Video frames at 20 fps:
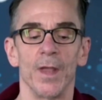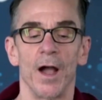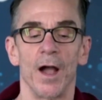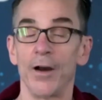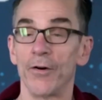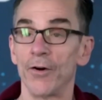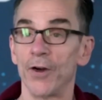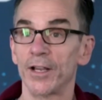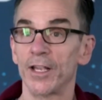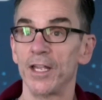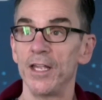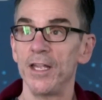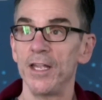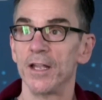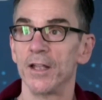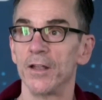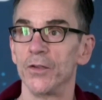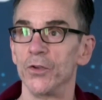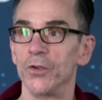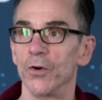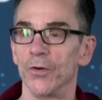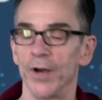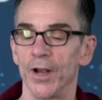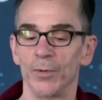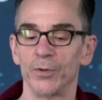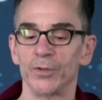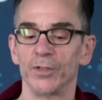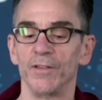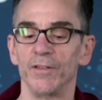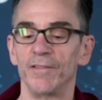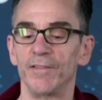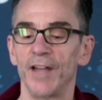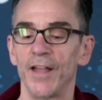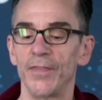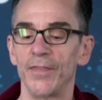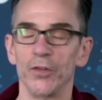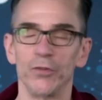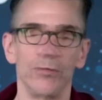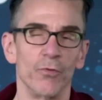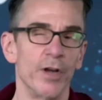hierarchy, you're able to
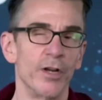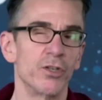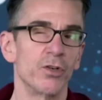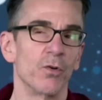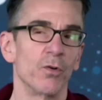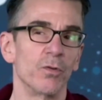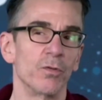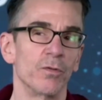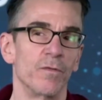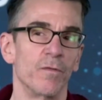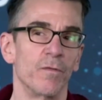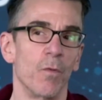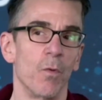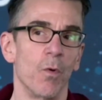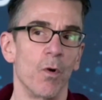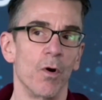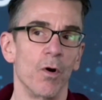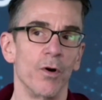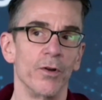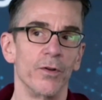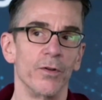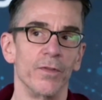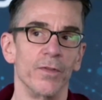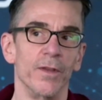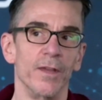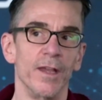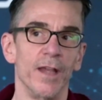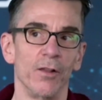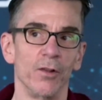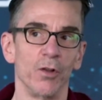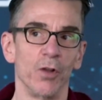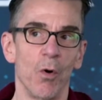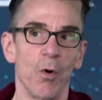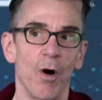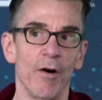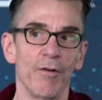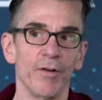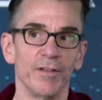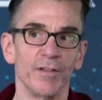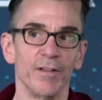set the threshold for the
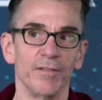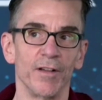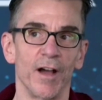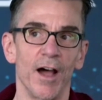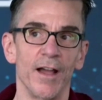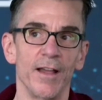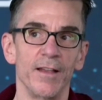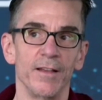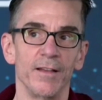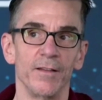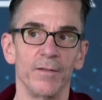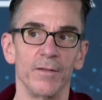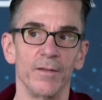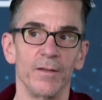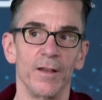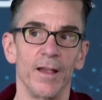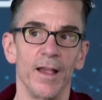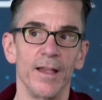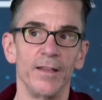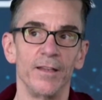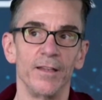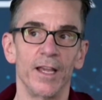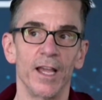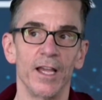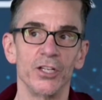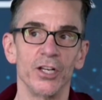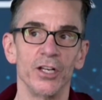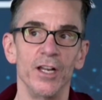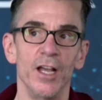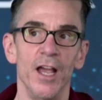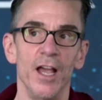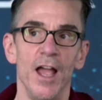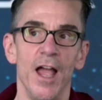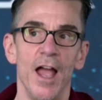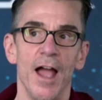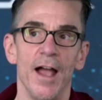low RSSI indication,